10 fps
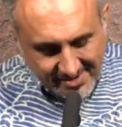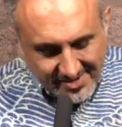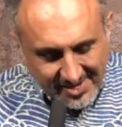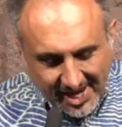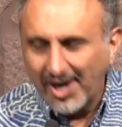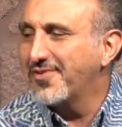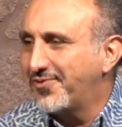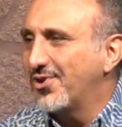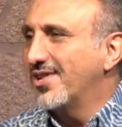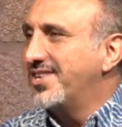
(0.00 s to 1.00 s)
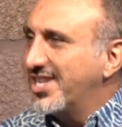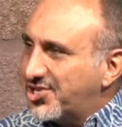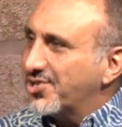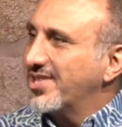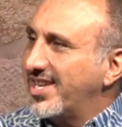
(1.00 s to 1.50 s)
careful
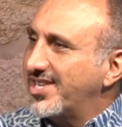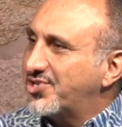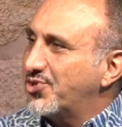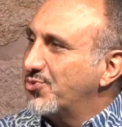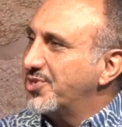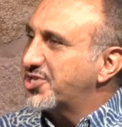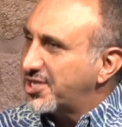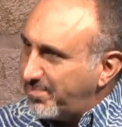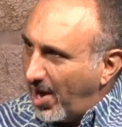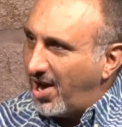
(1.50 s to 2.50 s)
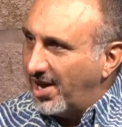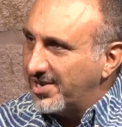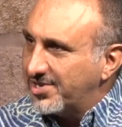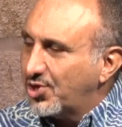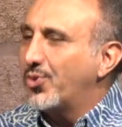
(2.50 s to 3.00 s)
initially to
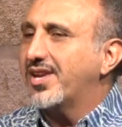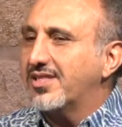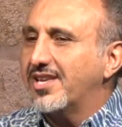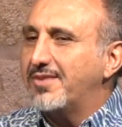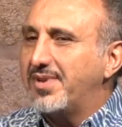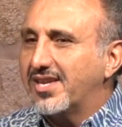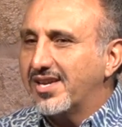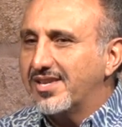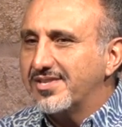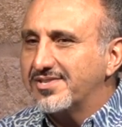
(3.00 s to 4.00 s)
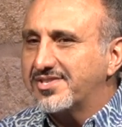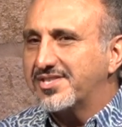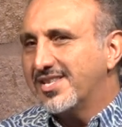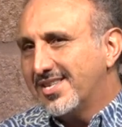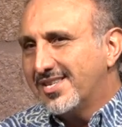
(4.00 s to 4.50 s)
respond quickly
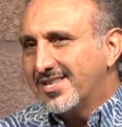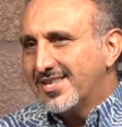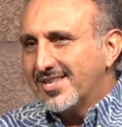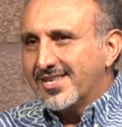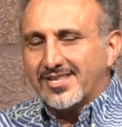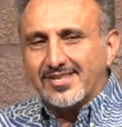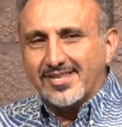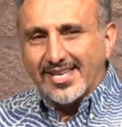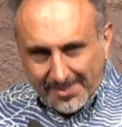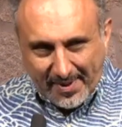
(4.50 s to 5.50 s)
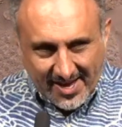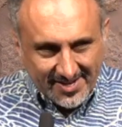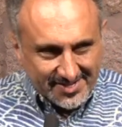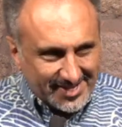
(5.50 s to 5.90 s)
because it depends.